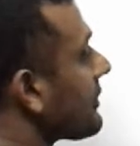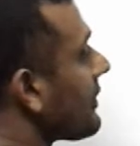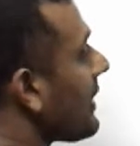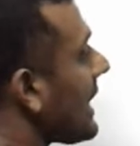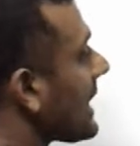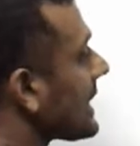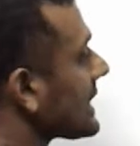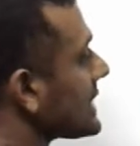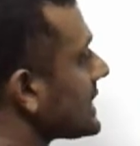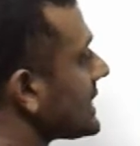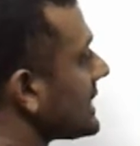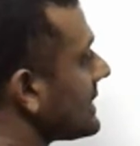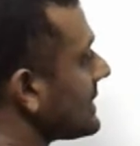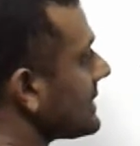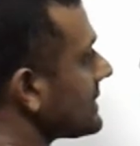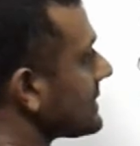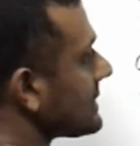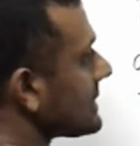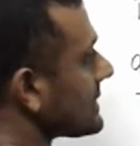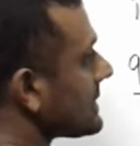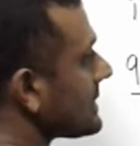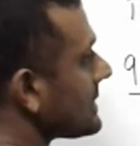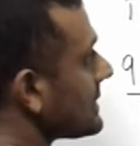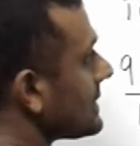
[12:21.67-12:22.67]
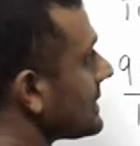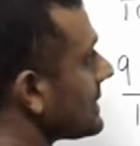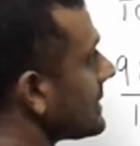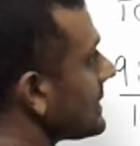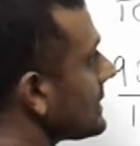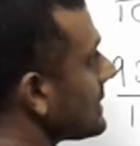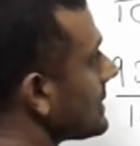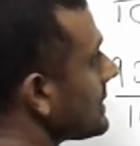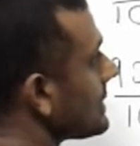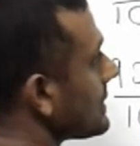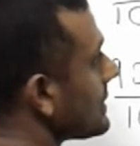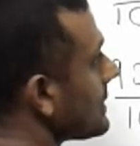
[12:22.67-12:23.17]
fractions,
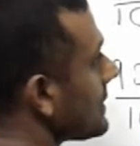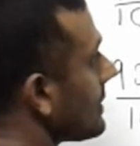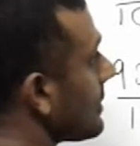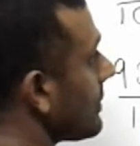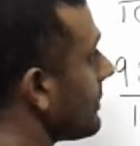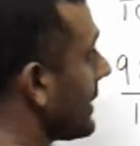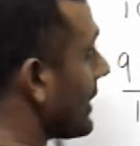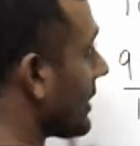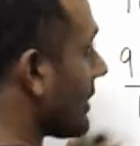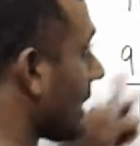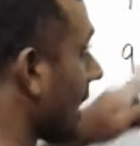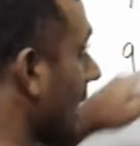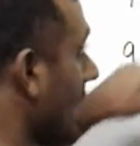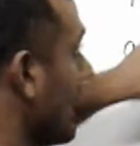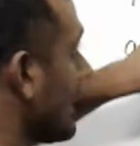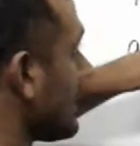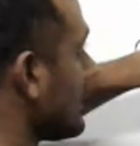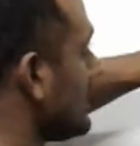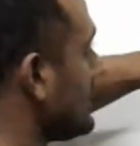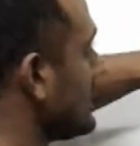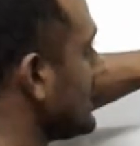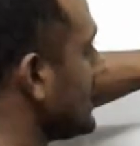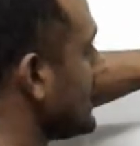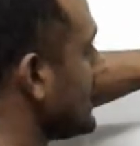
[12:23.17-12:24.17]
we're going to handle